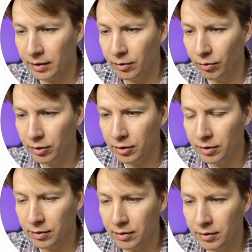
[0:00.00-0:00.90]

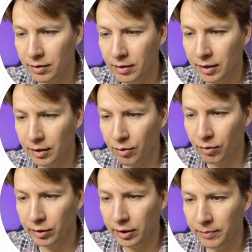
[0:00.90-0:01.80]
dots in the
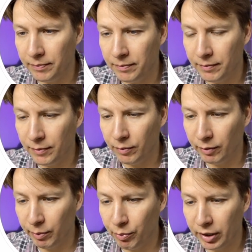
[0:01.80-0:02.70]
corner.
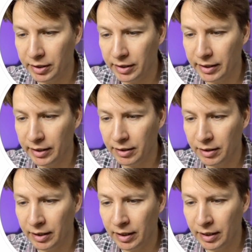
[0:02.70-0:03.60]
When we press there,
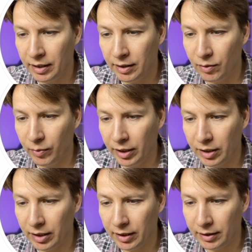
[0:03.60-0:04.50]
we
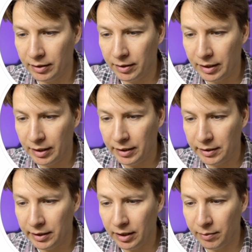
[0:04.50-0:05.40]
can
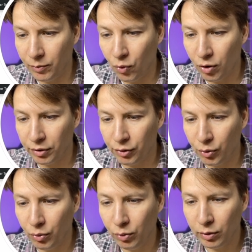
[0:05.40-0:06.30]
see more
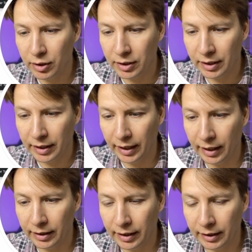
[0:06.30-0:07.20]
tools
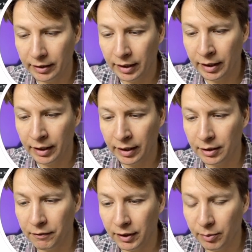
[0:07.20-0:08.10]
and then
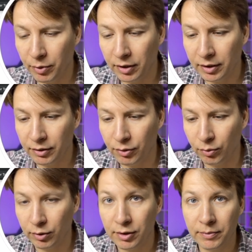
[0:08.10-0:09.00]
developer
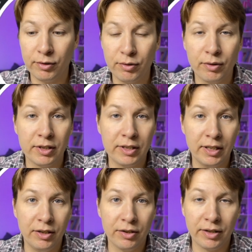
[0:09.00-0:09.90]
tools. Also, you can see
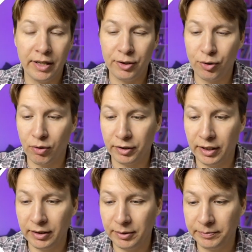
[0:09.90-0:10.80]
here a
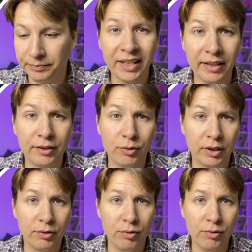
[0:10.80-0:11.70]
shortcut that you
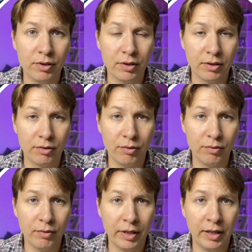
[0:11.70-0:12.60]
can use
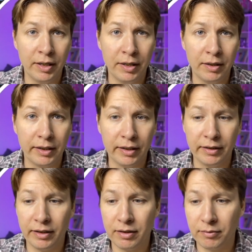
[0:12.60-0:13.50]
to get
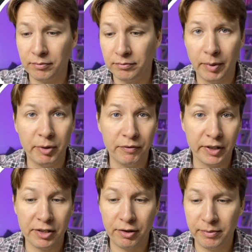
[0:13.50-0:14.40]
there a bit
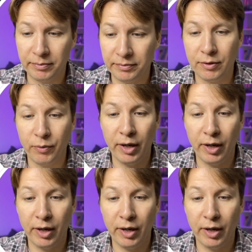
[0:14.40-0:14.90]
faster. So